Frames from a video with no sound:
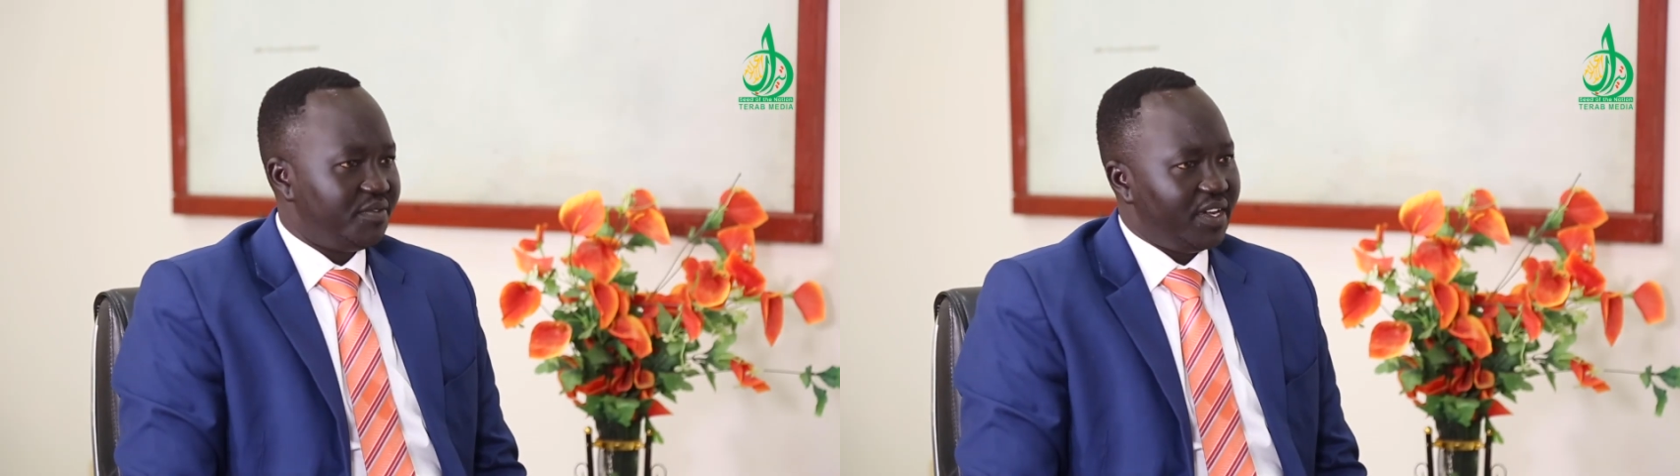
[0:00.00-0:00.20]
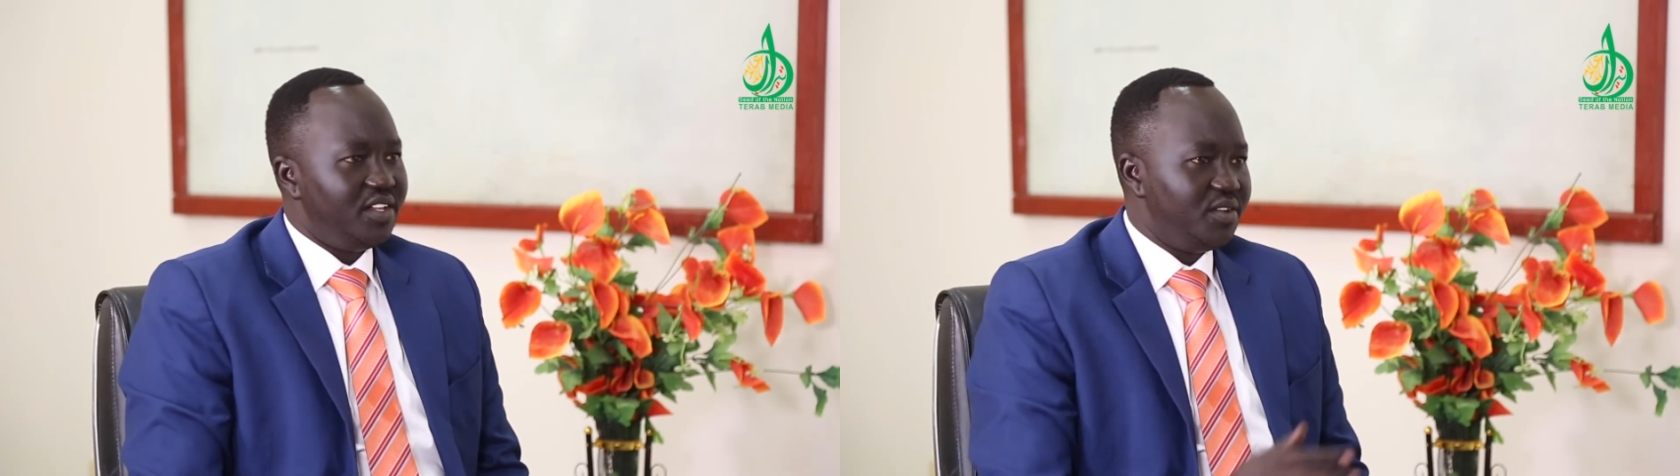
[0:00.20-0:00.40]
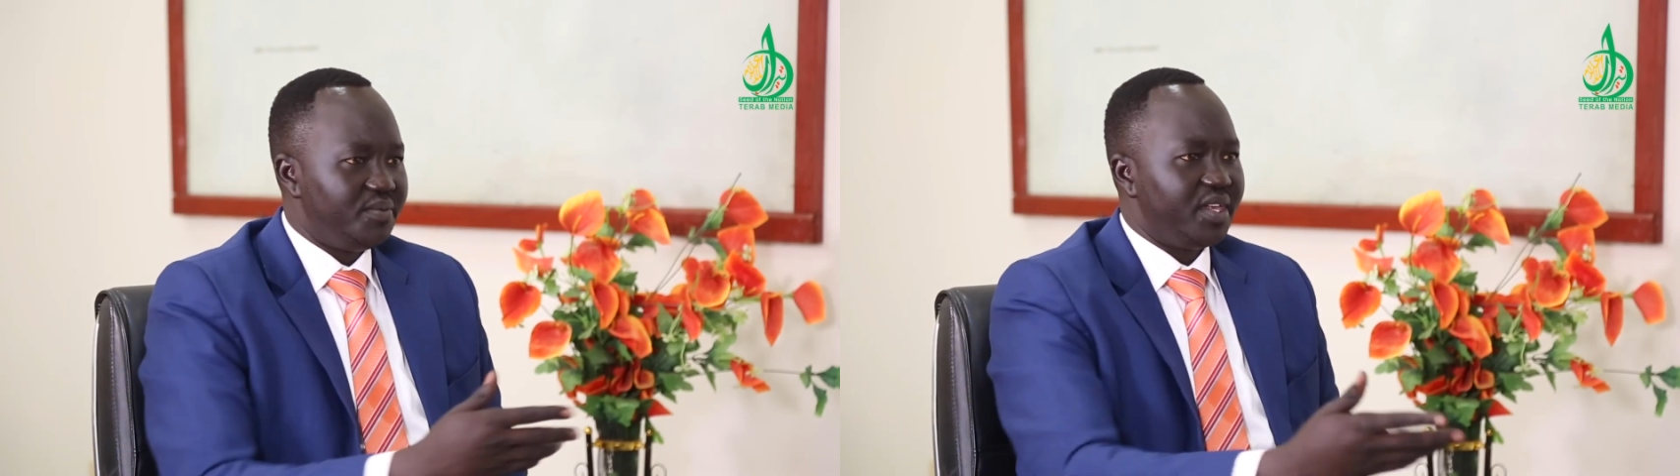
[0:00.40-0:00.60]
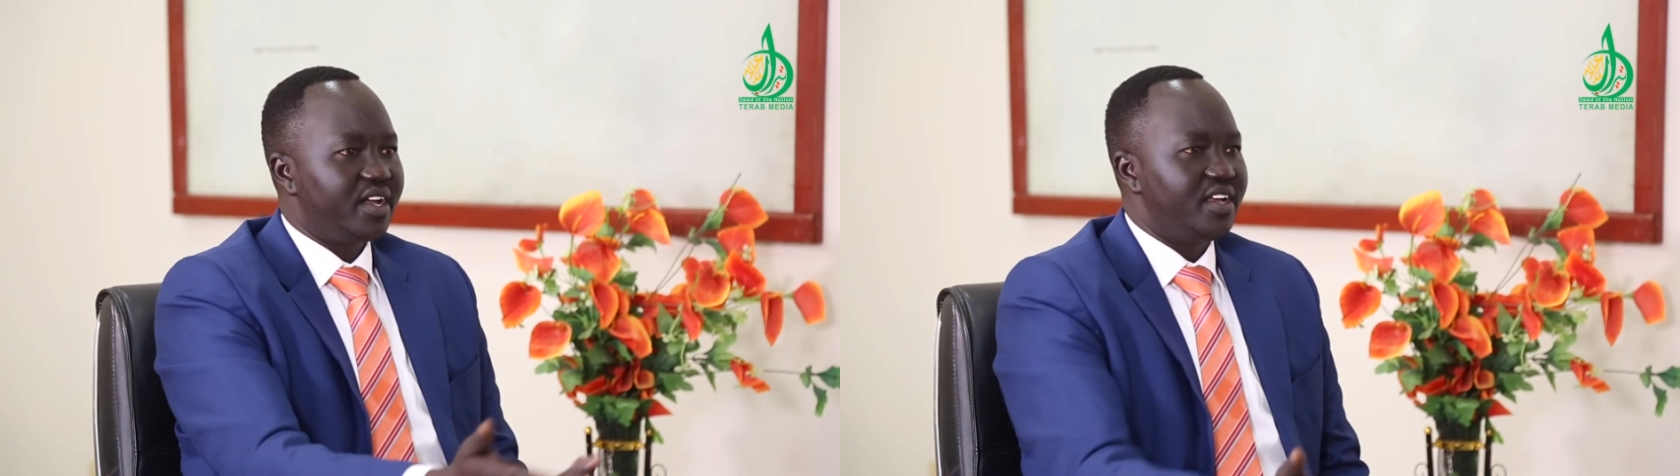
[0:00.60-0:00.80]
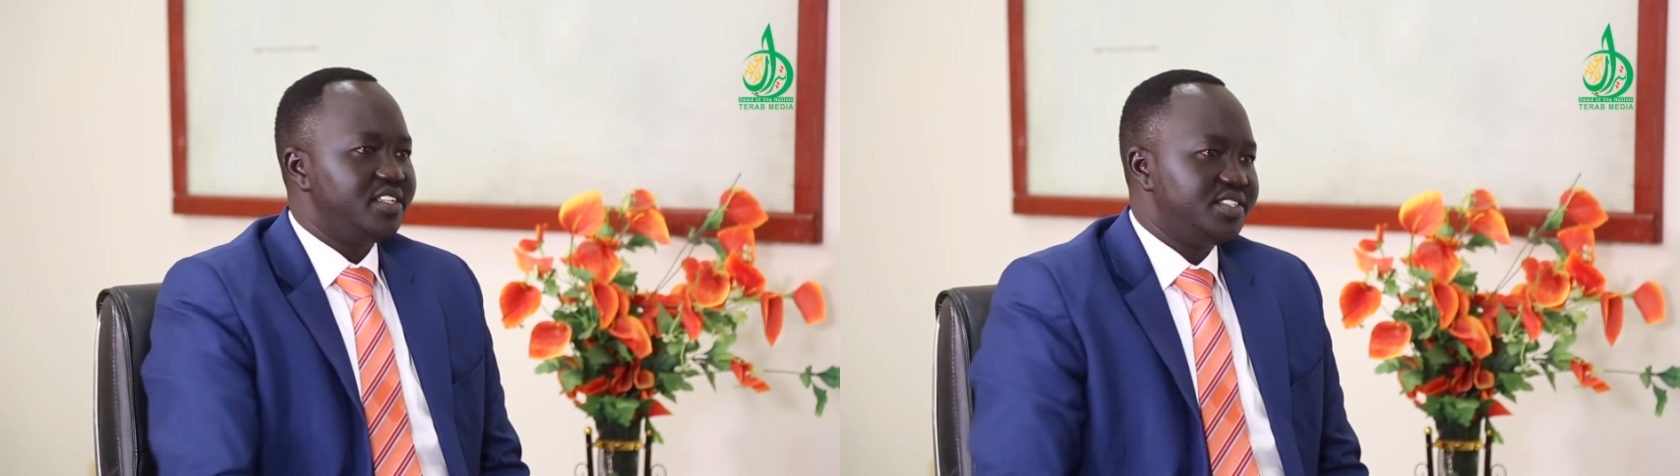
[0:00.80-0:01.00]
The value of the
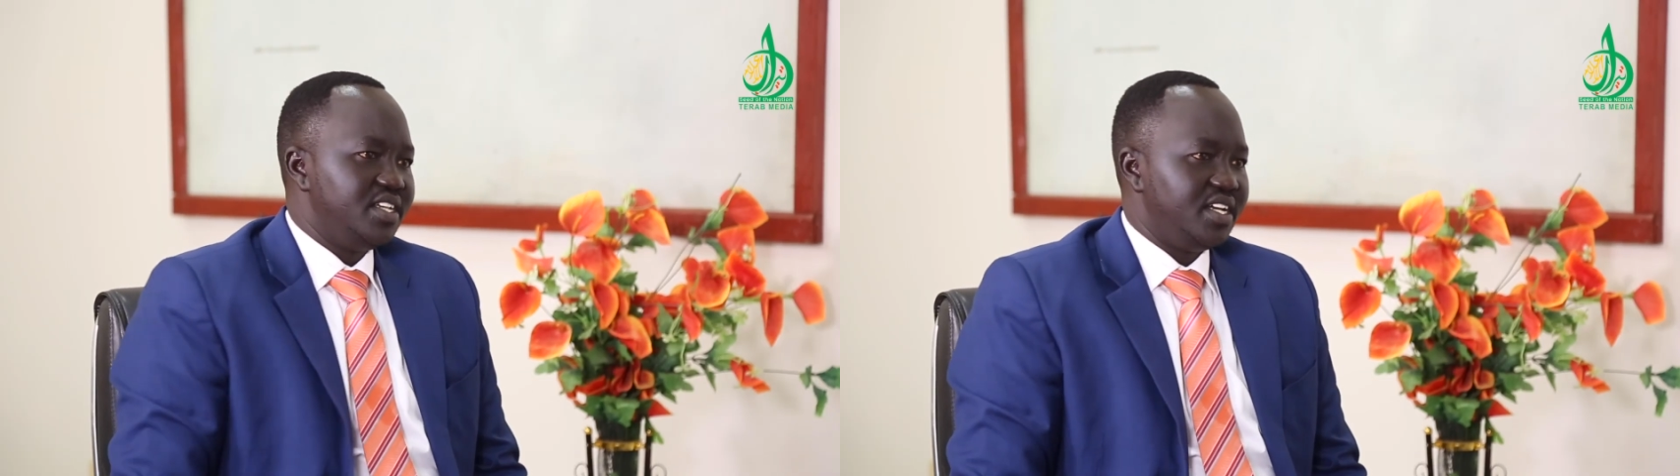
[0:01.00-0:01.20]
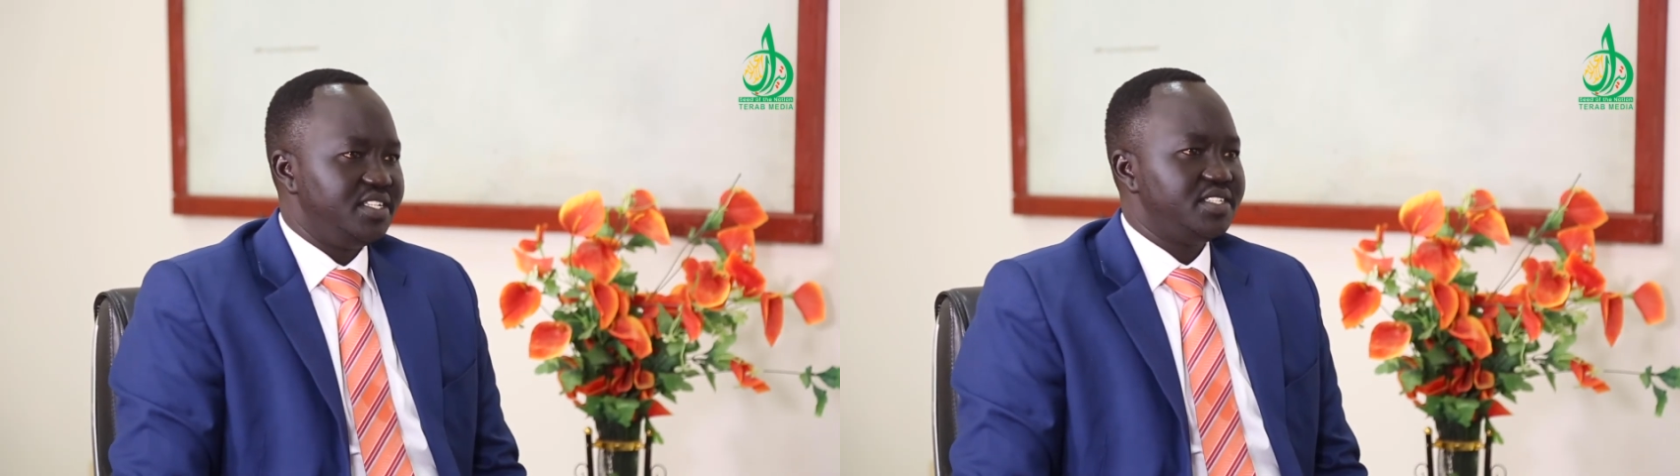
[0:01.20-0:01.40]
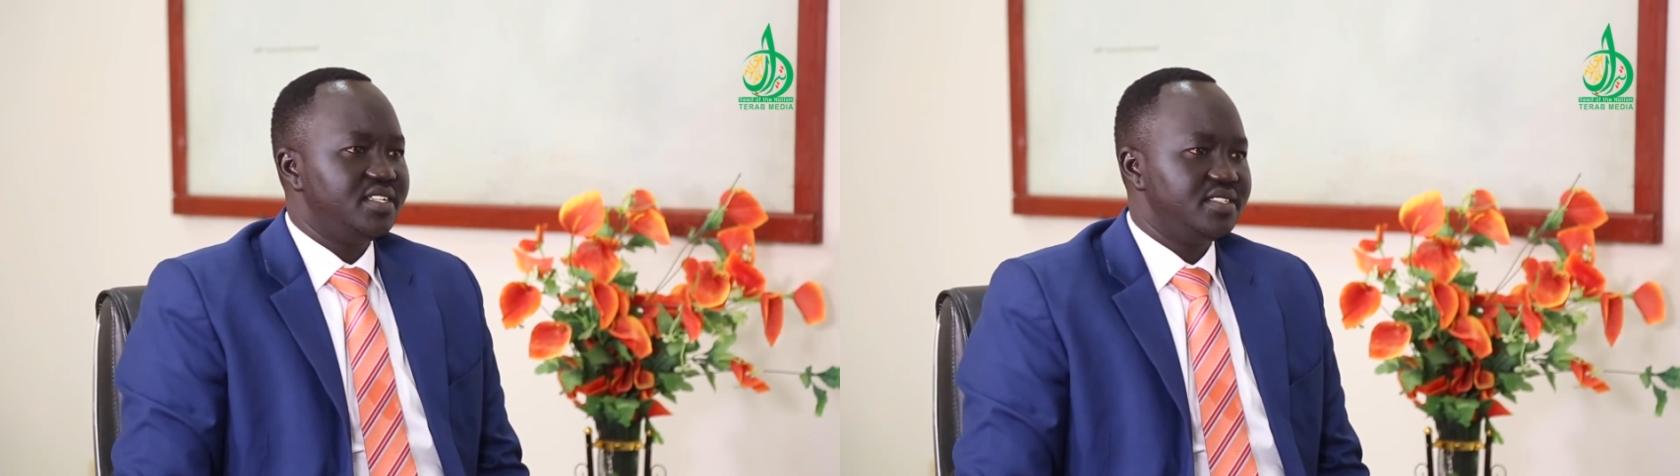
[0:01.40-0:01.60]
currency had